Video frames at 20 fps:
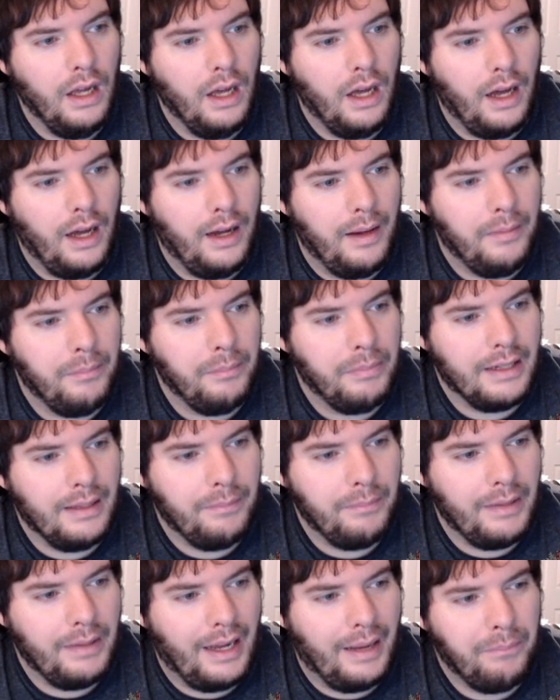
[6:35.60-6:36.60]
But
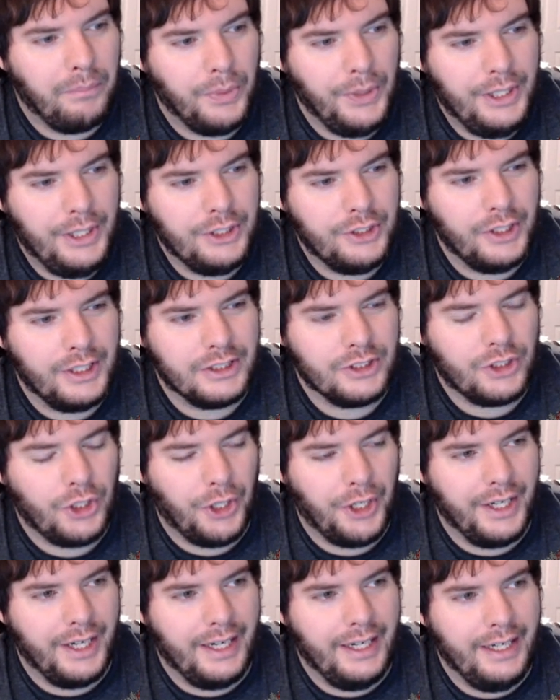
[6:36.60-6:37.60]
I'm pretty sure it can
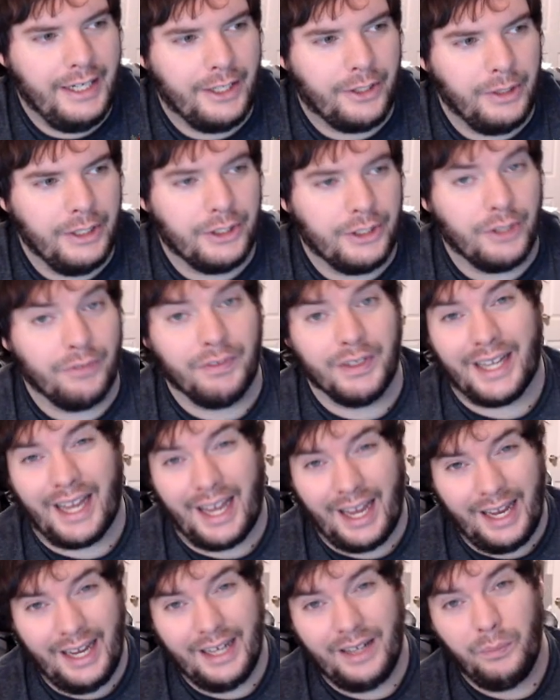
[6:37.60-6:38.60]
target any creature. If it
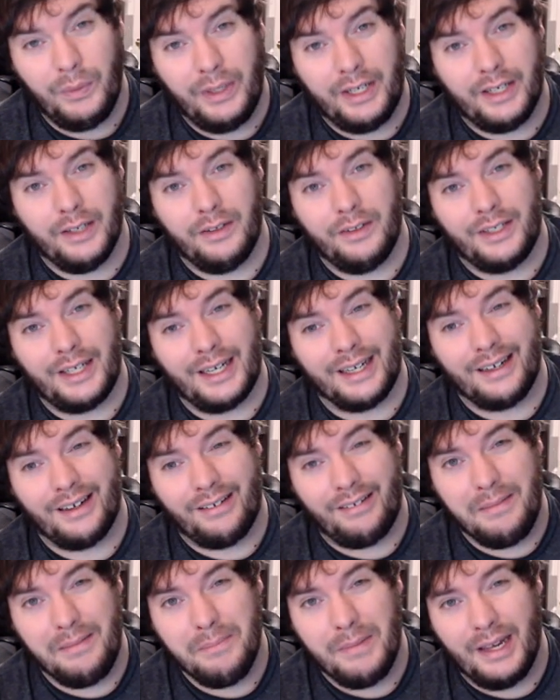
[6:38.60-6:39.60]
can, we can
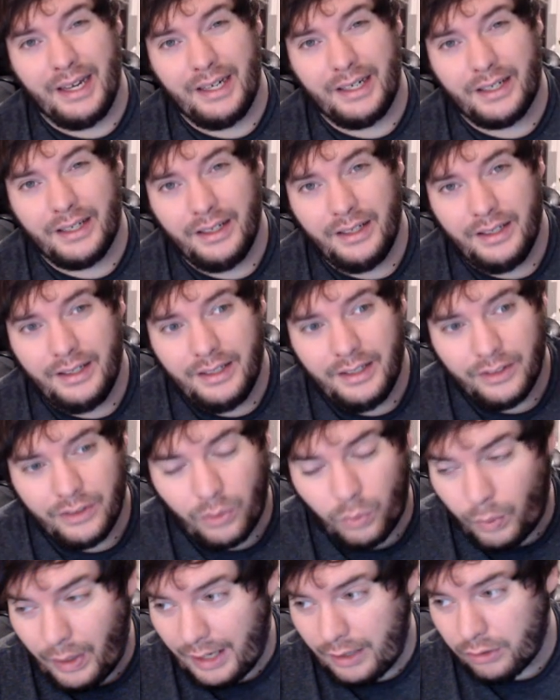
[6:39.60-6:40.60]
technically make the
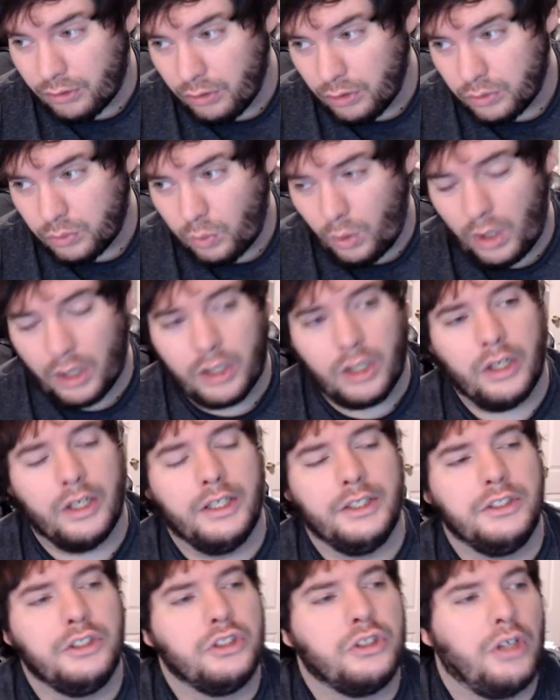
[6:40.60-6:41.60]
Wild Growth Walker
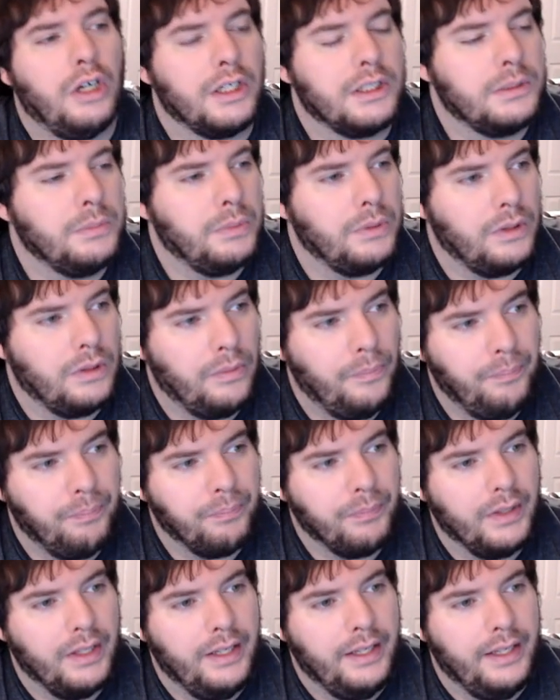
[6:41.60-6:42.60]
indestructible
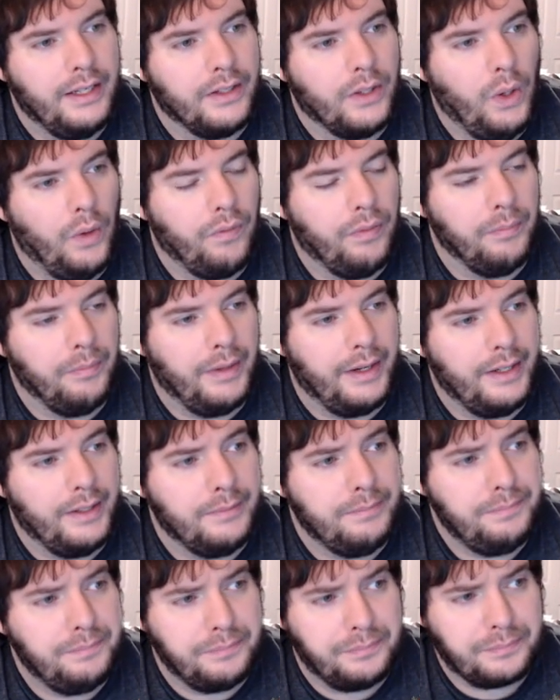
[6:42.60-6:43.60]
and go from
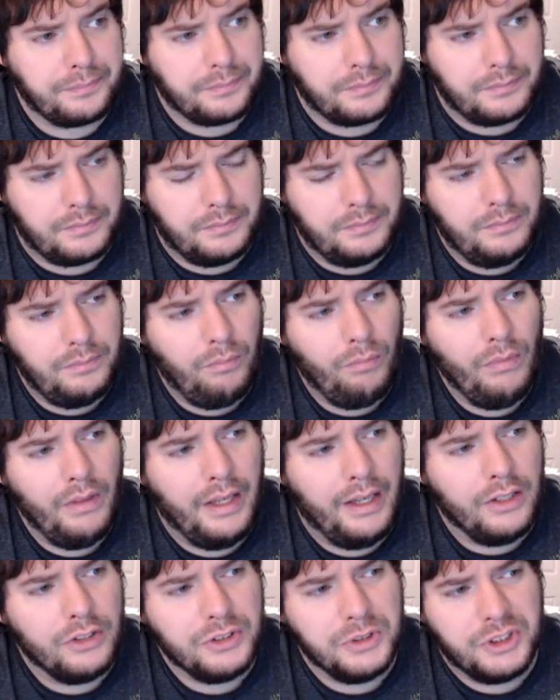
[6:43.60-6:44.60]
there.
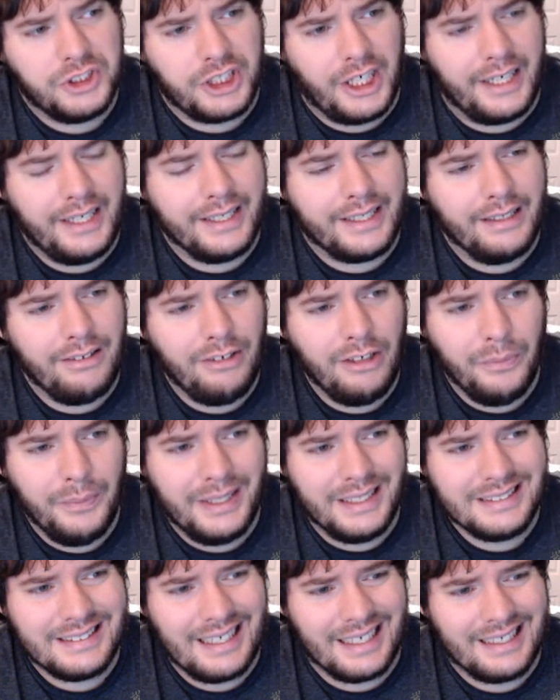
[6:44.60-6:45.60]
Also, Giant Killer, we
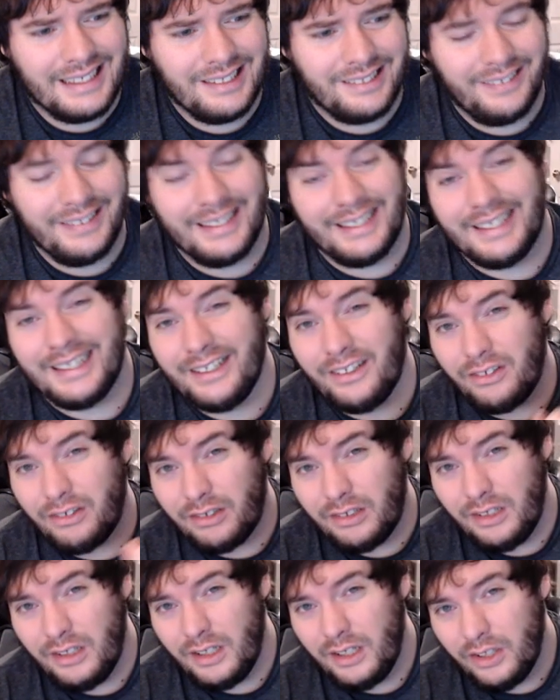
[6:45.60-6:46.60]
could technically
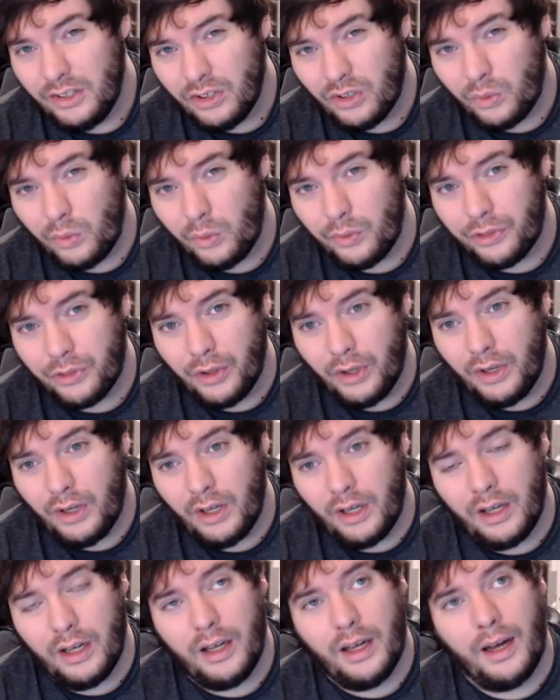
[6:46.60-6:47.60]
kill
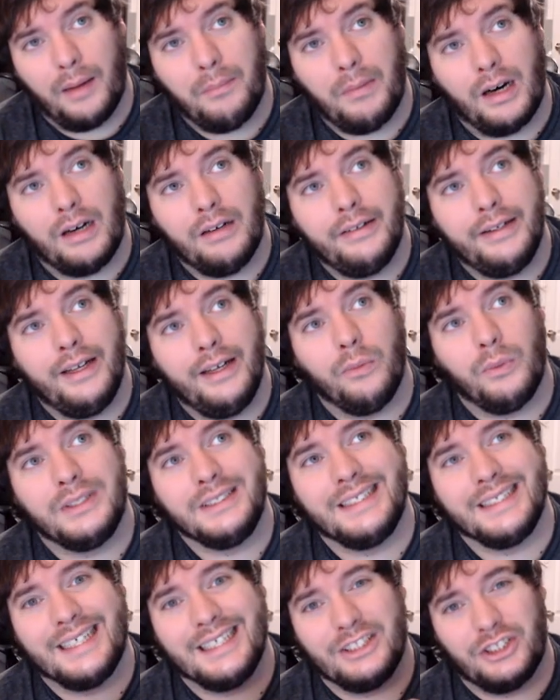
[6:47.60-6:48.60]
the Amalia
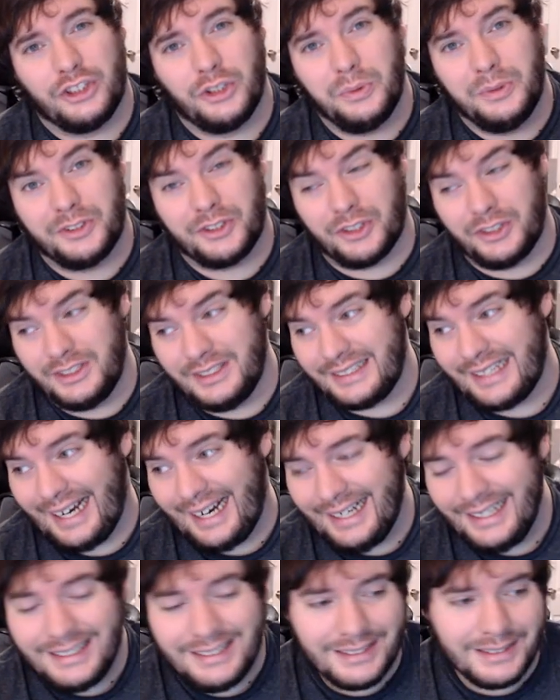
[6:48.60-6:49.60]
once it gets to a certain
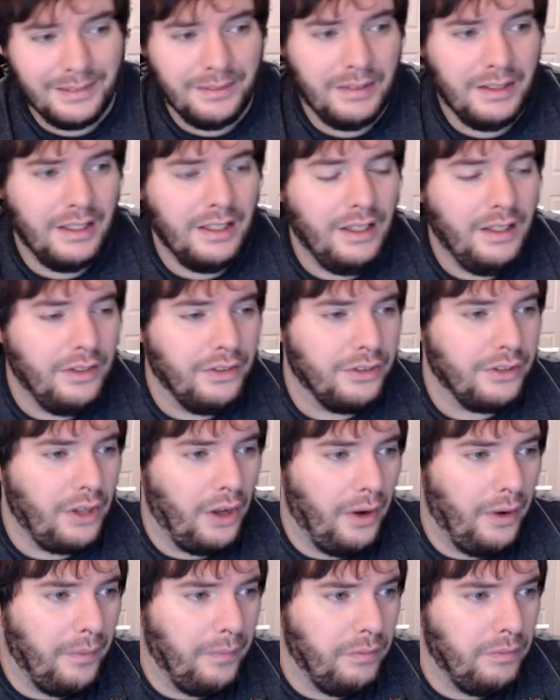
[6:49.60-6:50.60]
size,
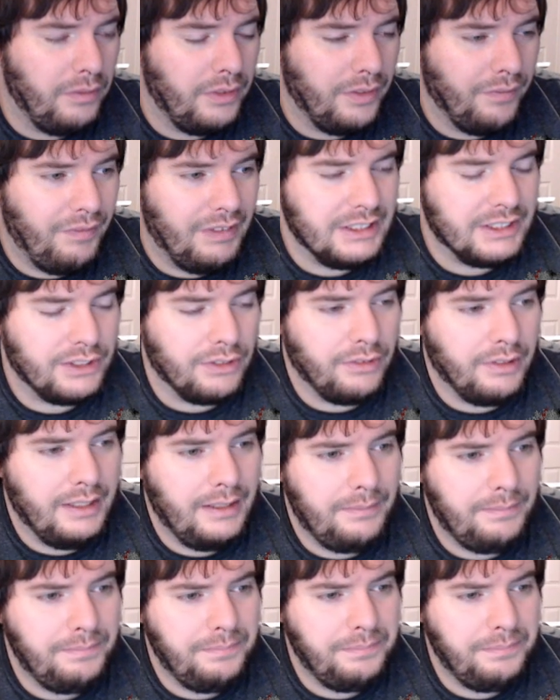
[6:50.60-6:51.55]
so to fizzle it.